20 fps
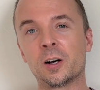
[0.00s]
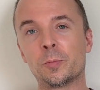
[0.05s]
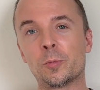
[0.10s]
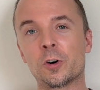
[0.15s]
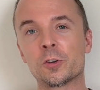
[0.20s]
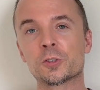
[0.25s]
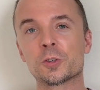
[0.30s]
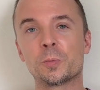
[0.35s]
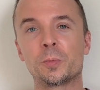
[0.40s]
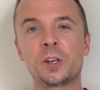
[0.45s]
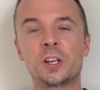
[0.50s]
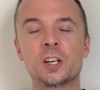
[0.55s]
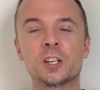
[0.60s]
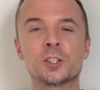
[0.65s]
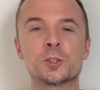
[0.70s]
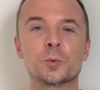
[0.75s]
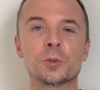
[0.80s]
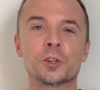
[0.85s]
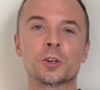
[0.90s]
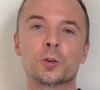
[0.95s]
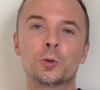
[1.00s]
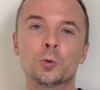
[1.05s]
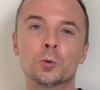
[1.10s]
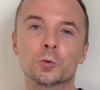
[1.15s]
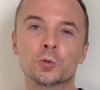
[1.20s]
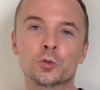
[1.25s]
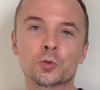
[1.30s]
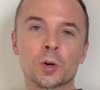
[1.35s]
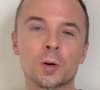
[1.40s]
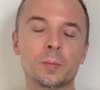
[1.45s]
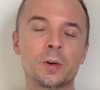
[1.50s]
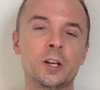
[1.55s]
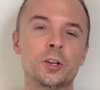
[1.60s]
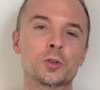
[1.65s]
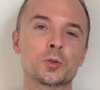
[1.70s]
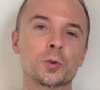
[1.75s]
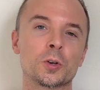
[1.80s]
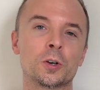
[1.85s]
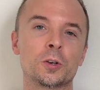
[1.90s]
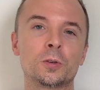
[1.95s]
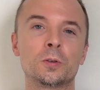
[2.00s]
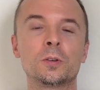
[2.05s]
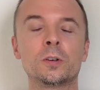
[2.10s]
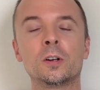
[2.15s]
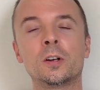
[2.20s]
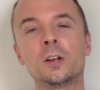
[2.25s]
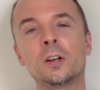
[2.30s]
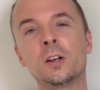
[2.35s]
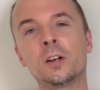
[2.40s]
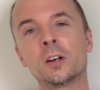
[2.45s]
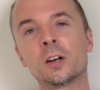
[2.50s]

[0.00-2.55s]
also begins with a cool drum intro.